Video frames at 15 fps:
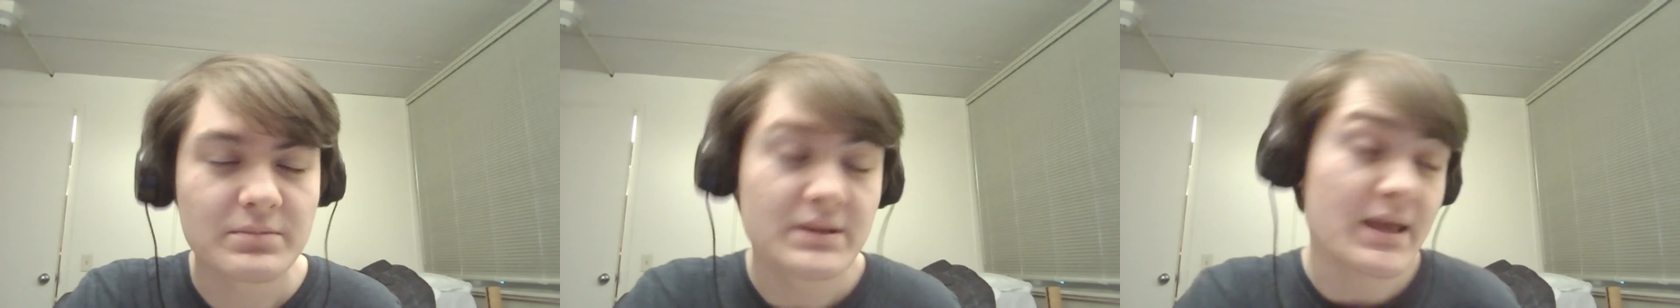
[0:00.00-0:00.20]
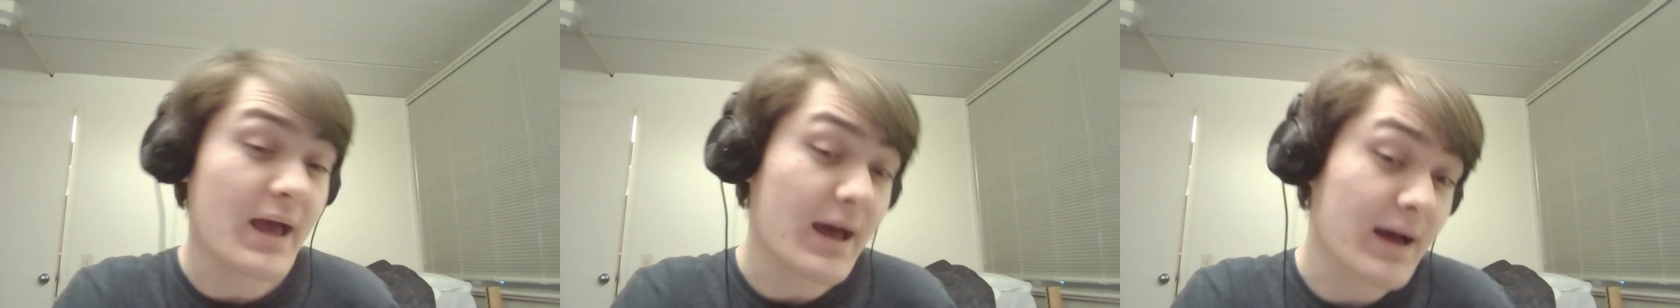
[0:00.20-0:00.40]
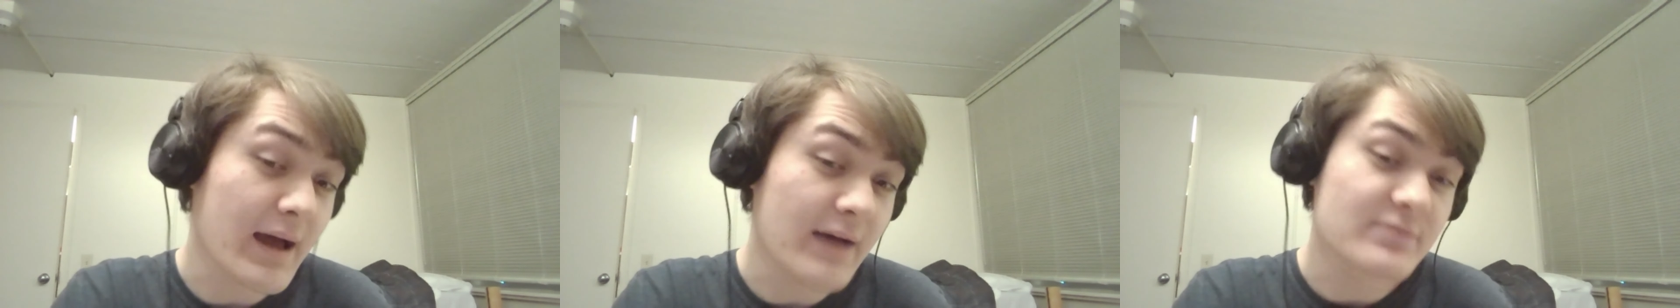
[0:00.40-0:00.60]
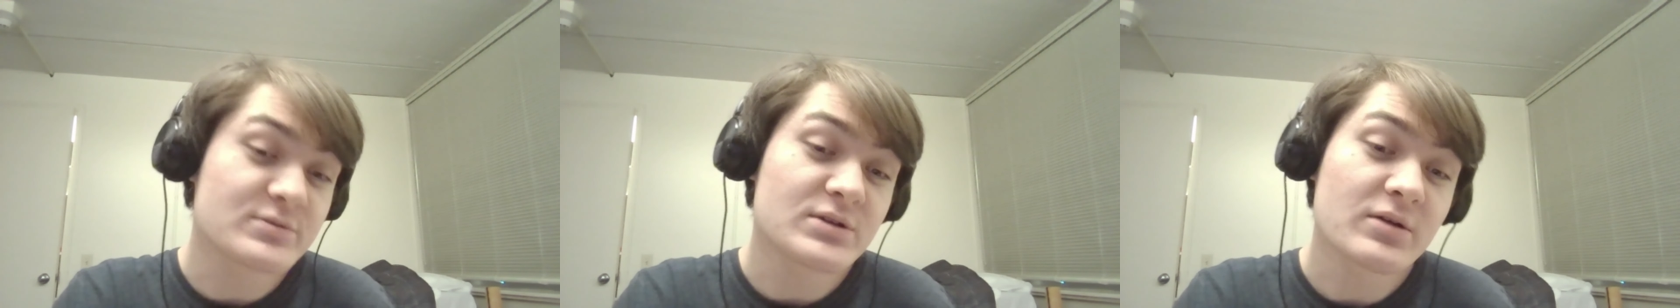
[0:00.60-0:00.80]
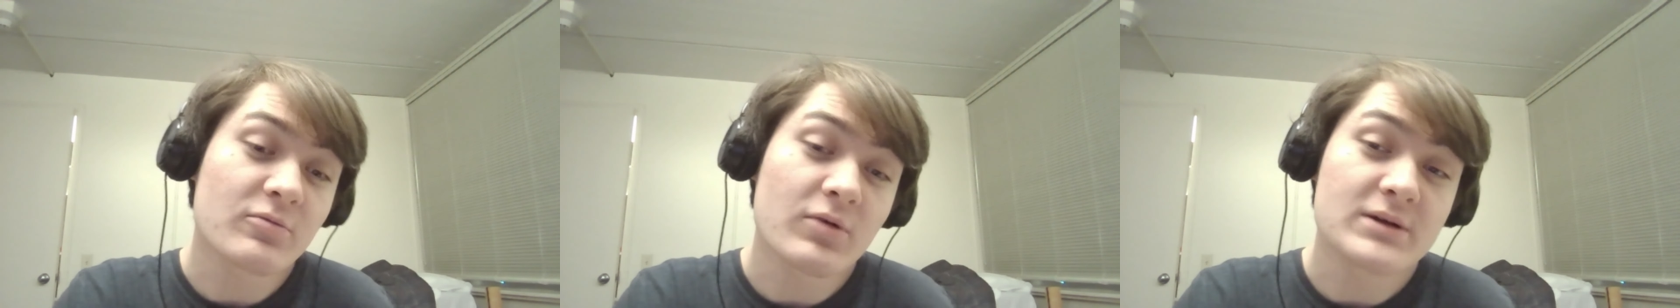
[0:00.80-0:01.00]
But yeah,
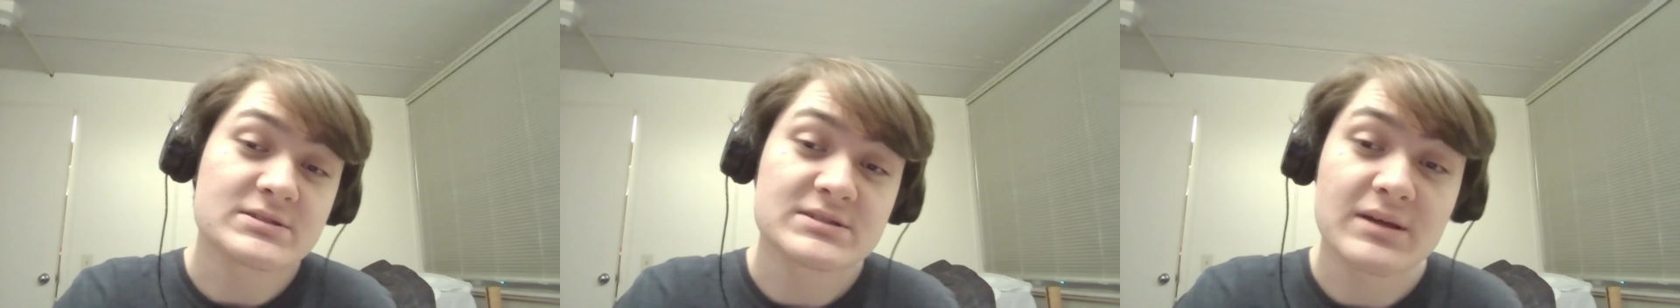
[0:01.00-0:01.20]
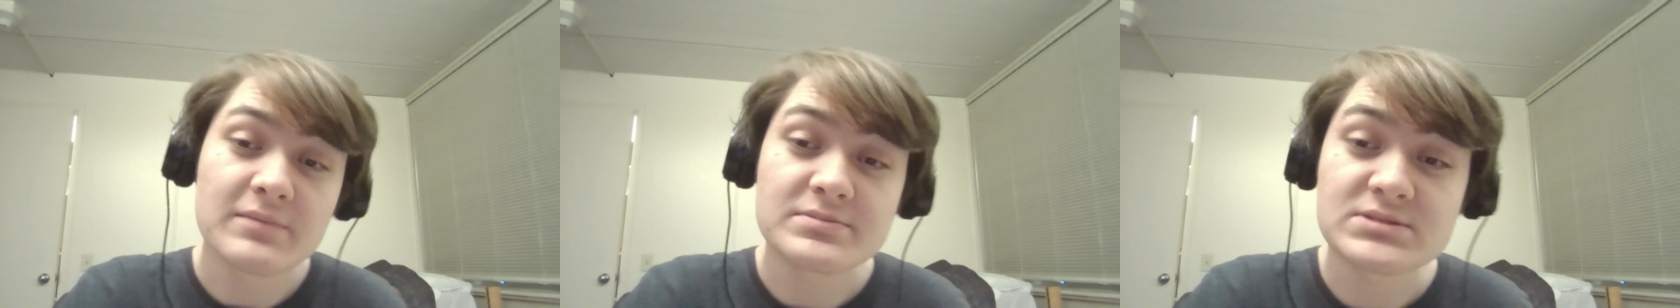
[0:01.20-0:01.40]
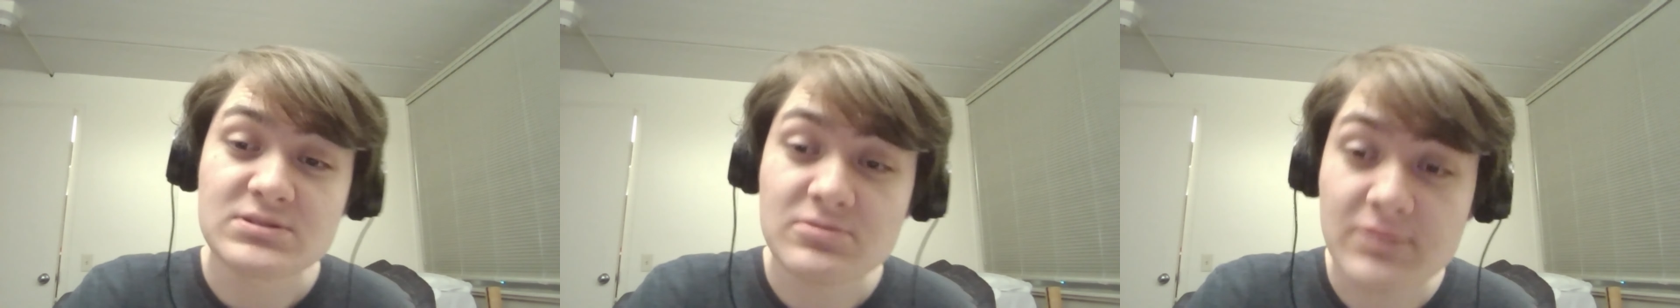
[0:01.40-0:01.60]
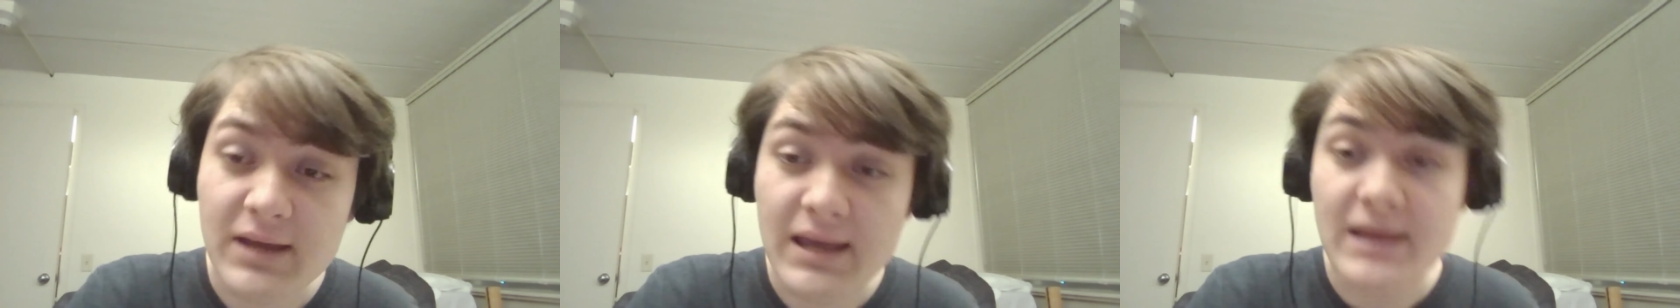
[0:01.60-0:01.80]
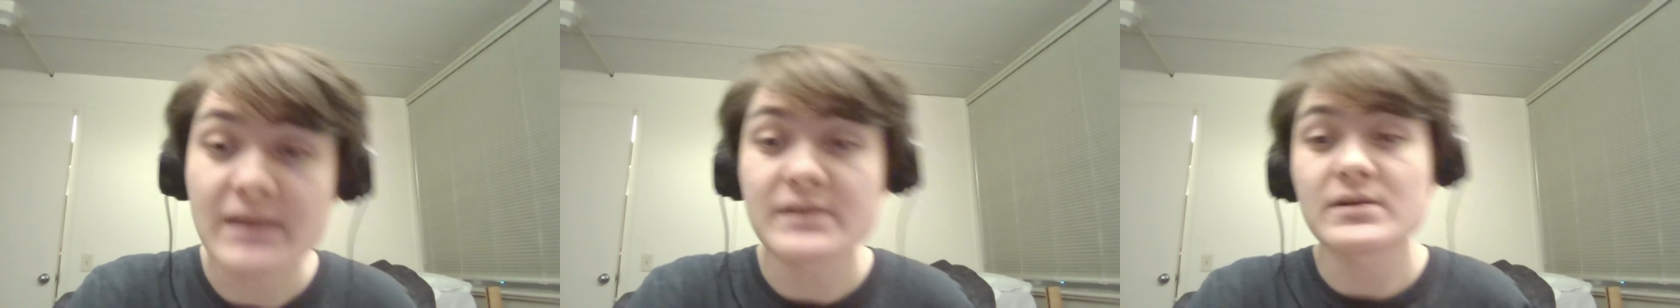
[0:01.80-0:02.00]
after watching episode
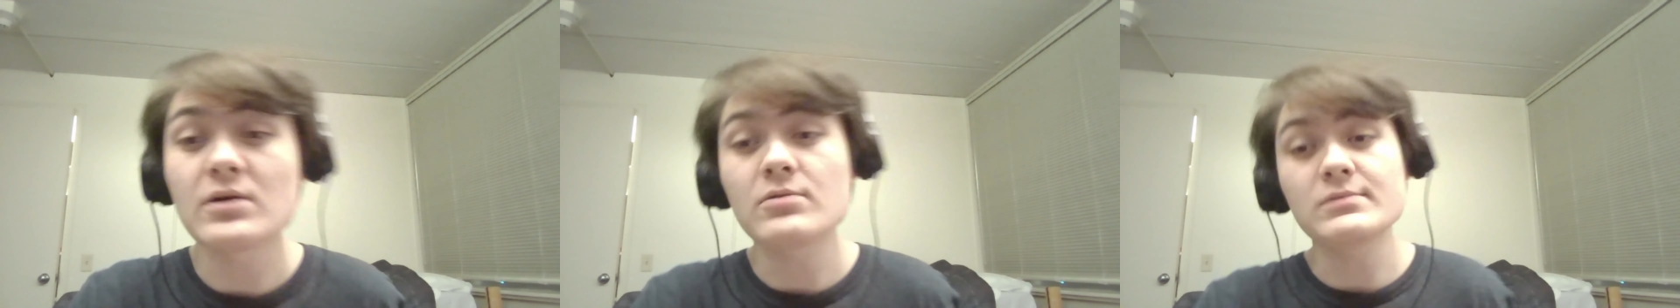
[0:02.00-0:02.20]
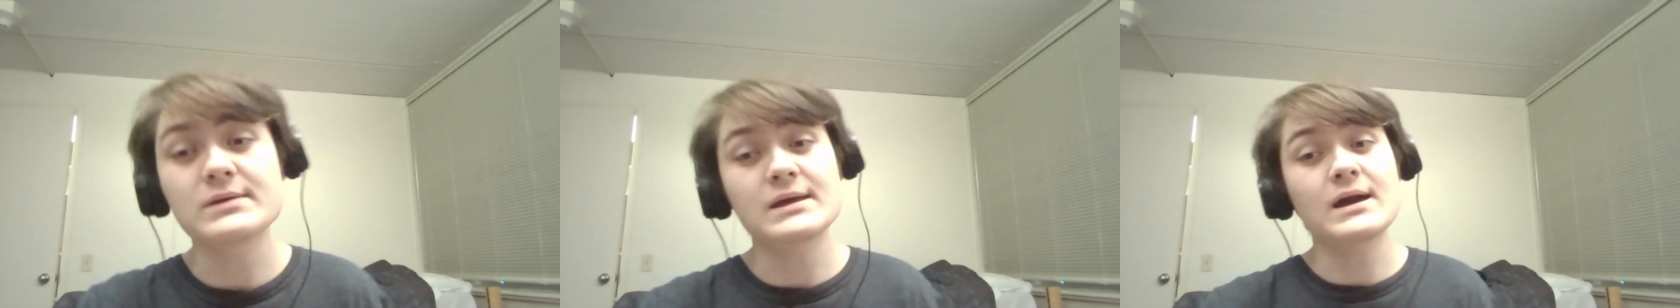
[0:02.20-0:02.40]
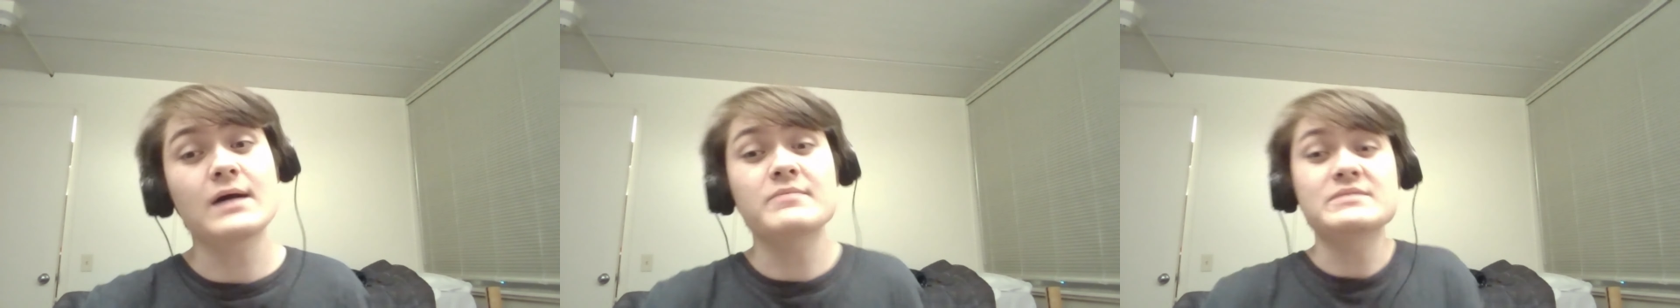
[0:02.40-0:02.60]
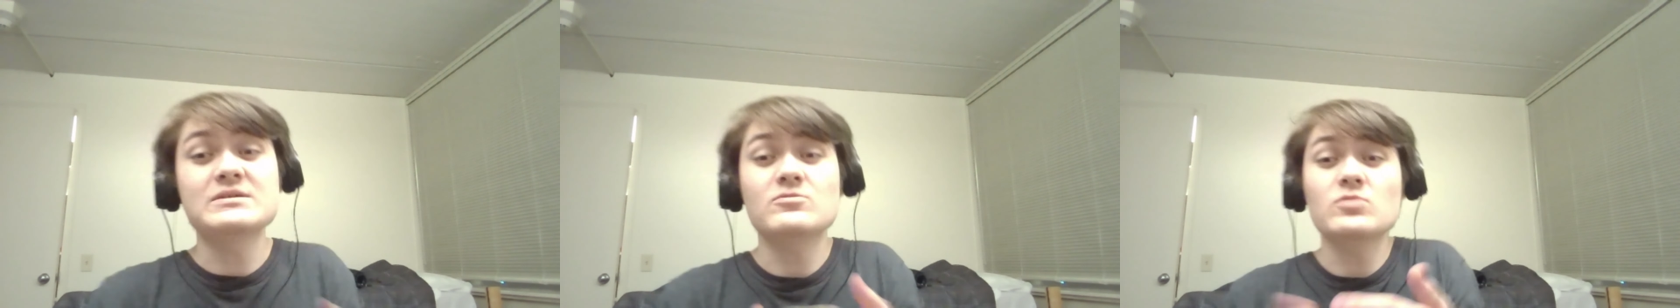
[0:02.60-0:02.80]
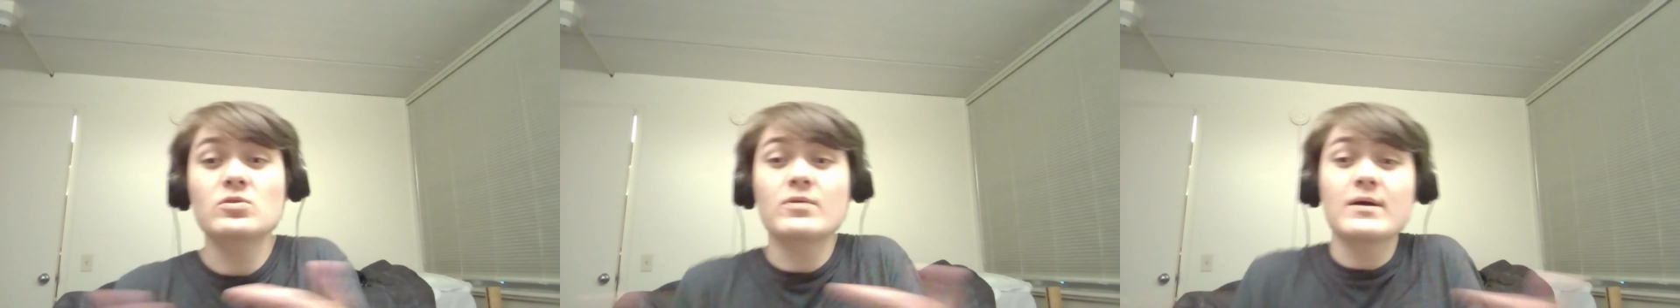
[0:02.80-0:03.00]
8, okay, I
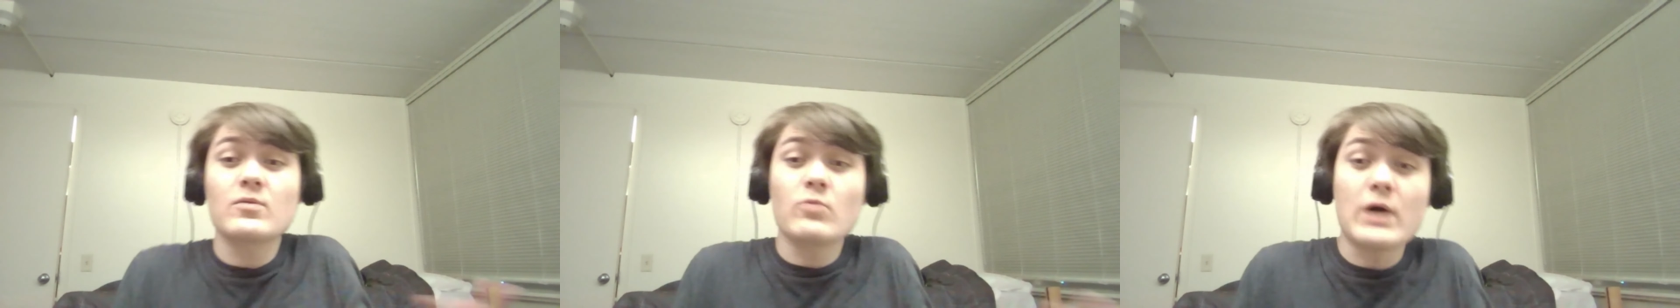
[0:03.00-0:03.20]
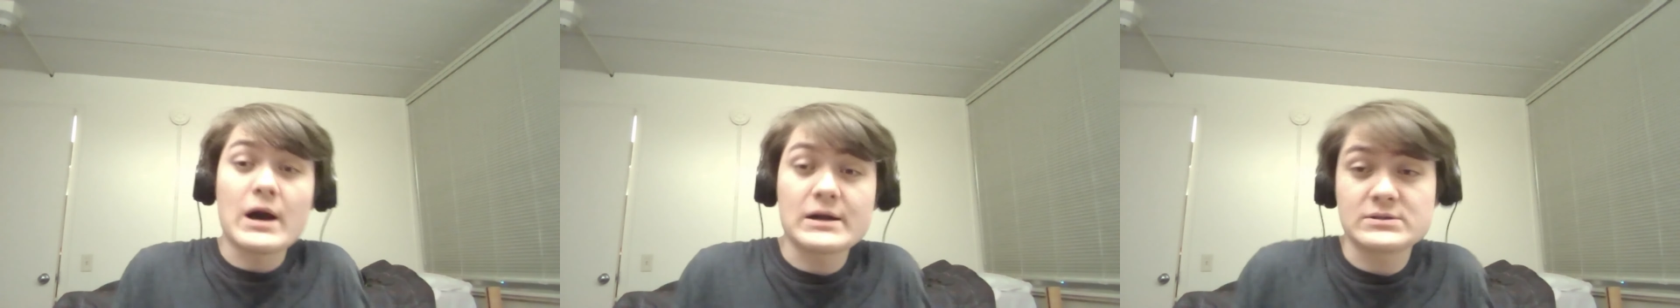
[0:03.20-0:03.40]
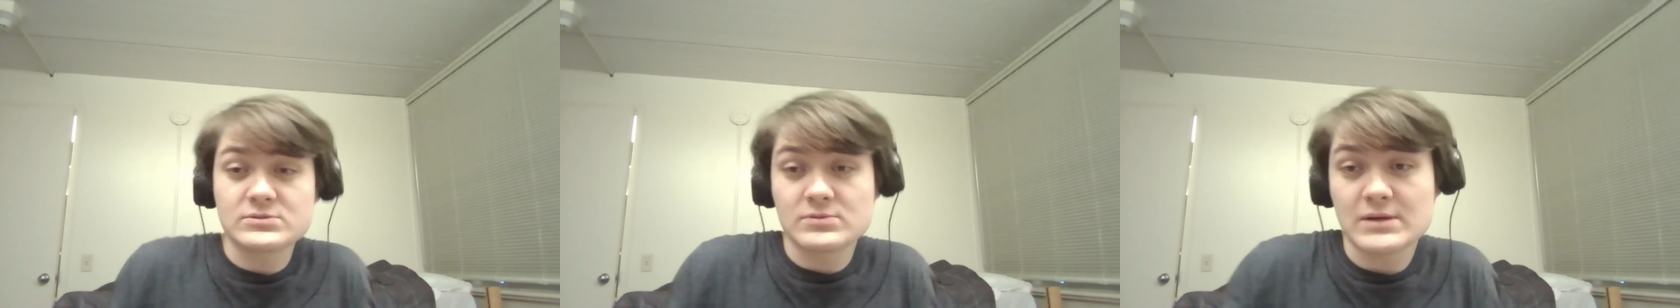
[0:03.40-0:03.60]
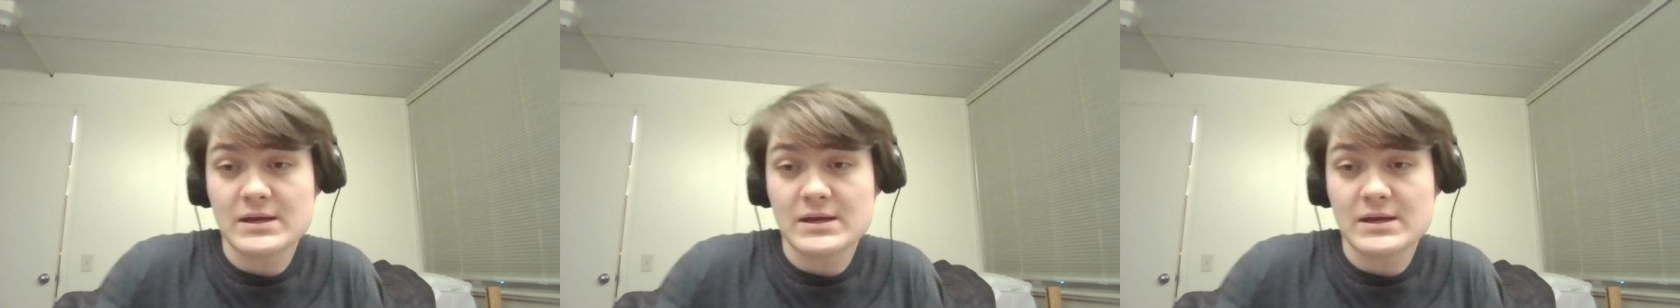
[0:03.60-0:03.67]
mean, what do I watch?